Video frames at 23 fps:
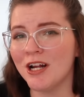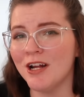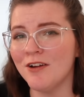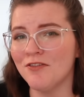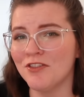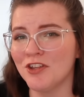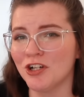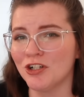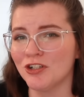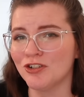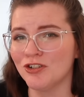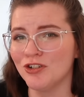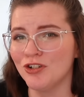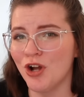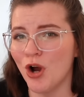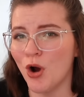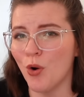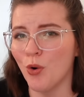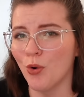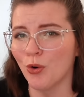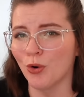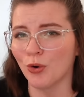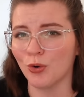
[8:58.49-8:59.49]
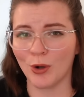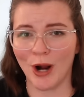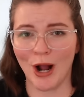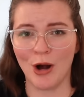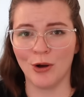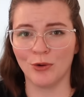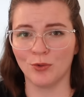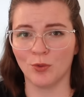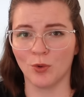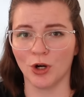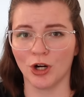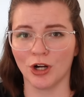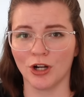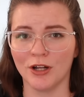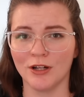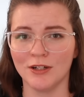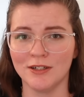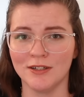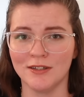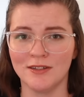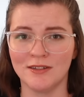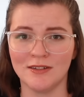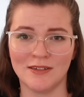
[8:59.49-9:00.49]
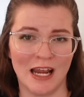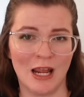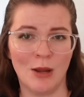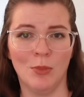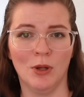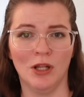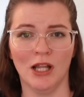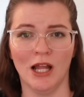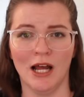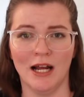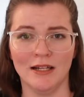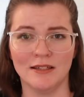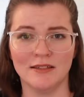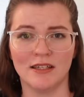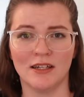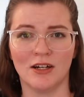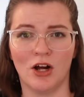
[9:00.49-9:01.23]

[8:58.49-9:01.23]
if there's no groundwork to stabilize